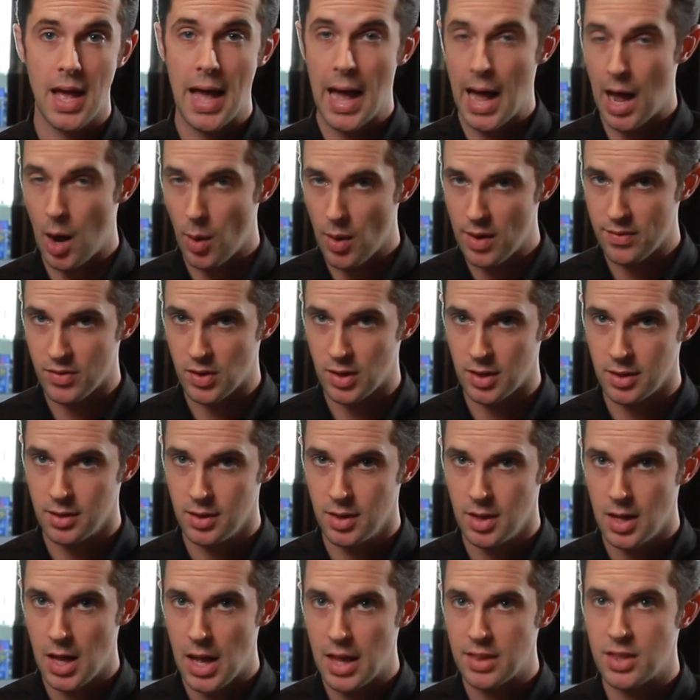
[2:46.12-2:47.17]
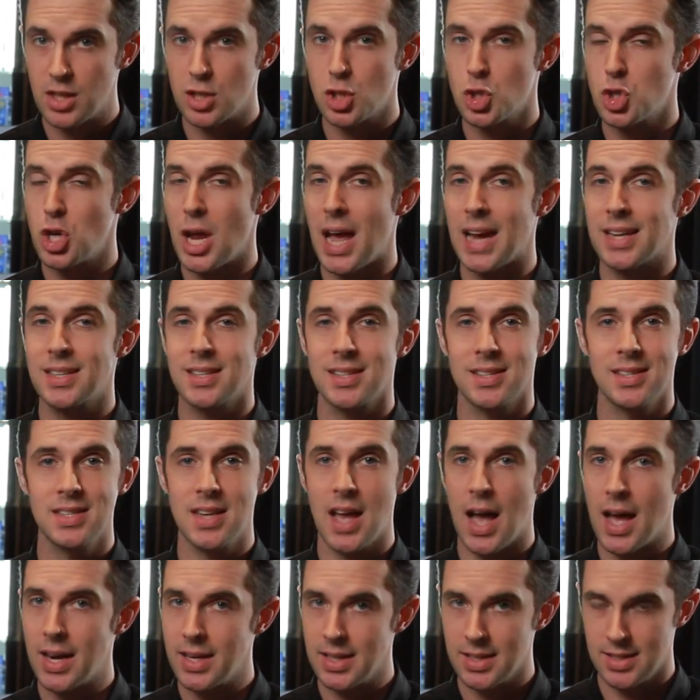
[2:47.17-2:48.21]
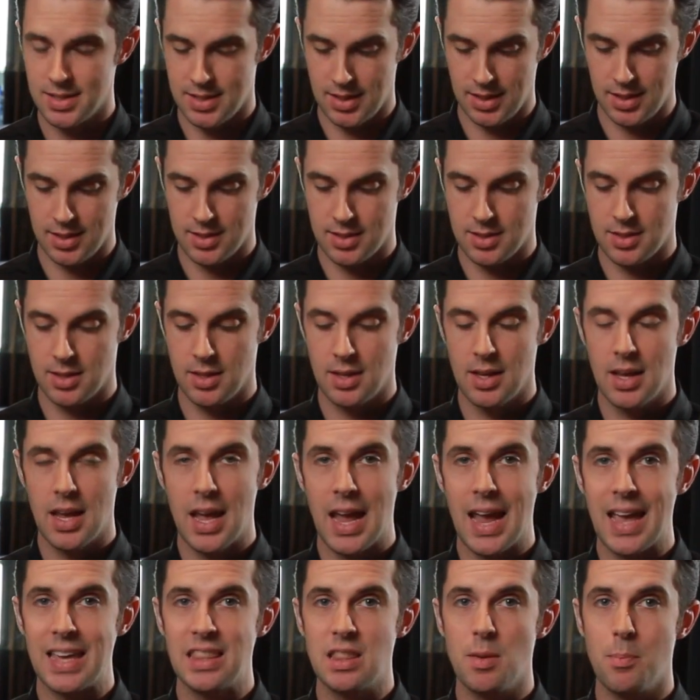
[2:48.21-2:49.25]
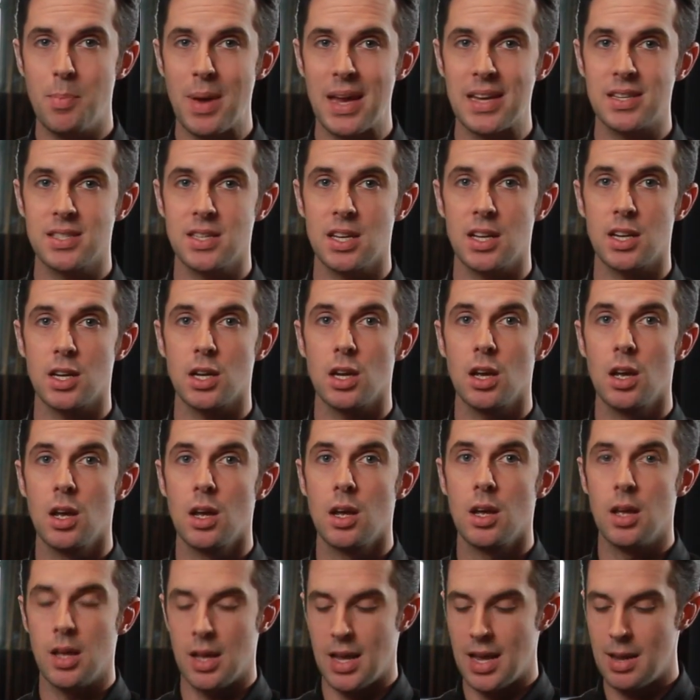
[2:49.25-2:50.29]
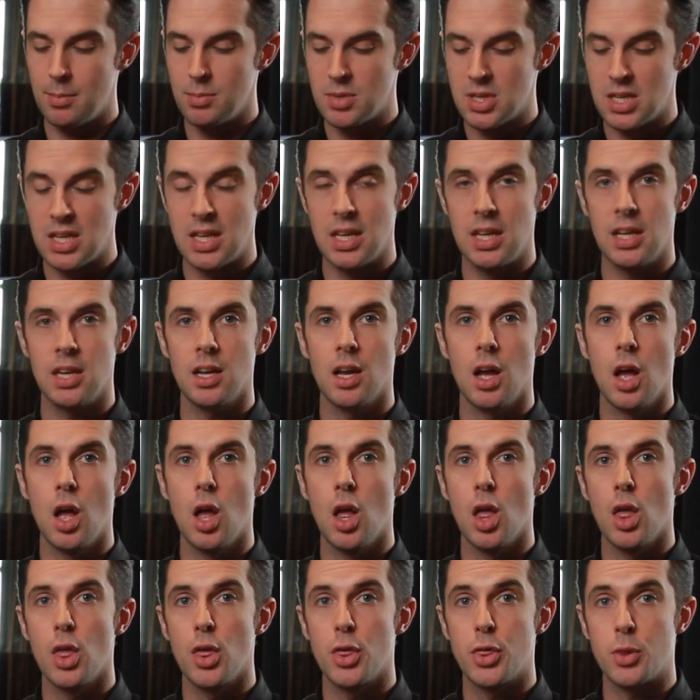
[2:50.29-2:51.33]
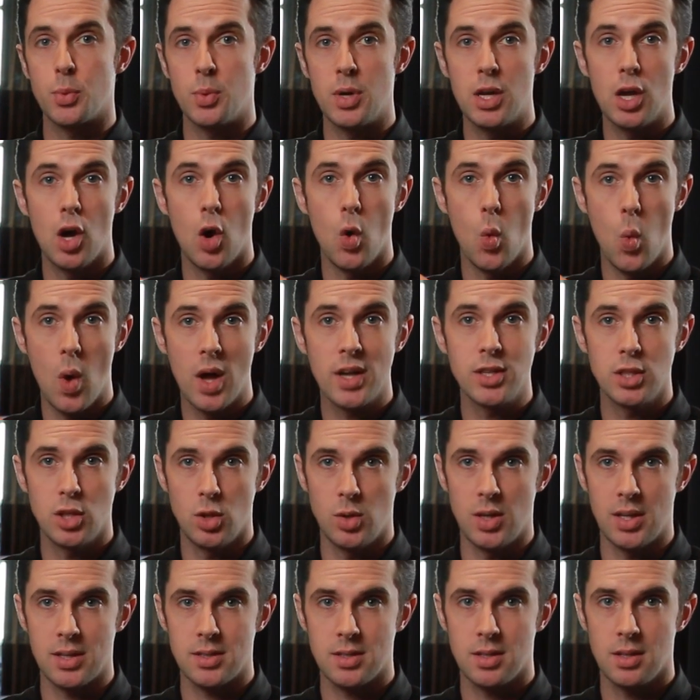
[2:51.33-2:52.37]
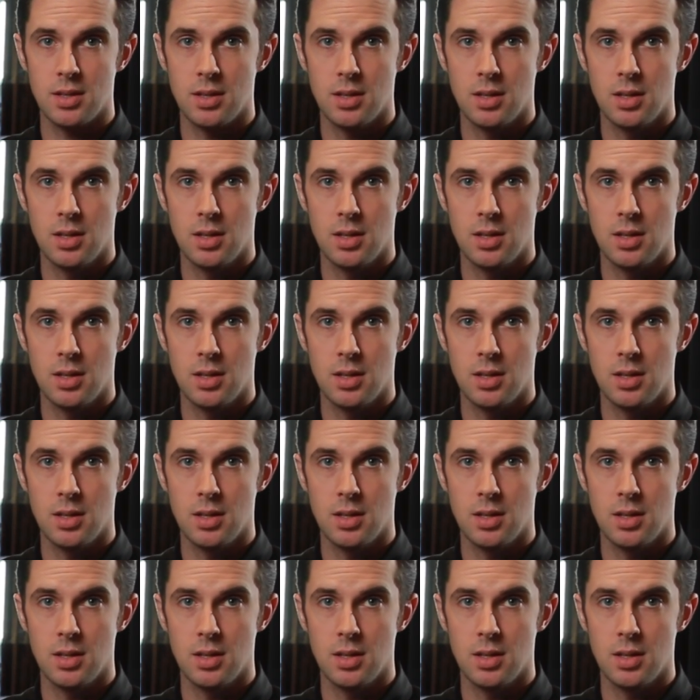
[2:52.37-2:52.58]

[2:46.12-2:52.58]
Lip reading: However, this jack does not exist in the basic MT301 unit.